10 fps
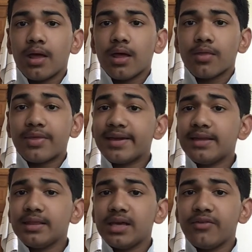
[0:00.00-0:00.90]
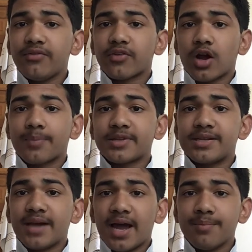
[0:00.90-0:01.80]
They can live for up to
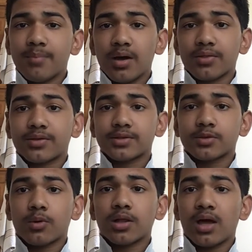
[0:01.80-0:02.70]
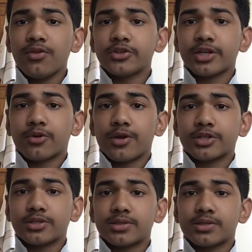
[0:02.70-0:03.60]
9 months, while other
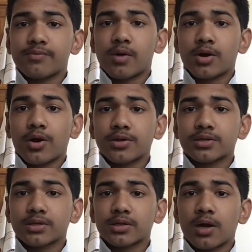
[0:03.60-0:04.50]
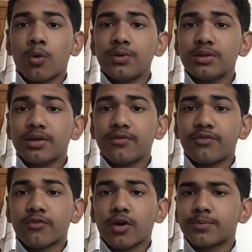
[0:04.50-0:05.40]
generations of monarchs only live
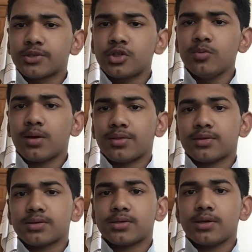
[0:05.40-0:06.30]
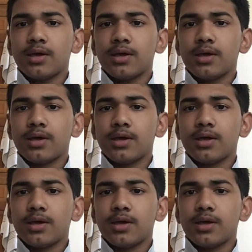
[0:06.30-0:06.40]
for up to 2 months,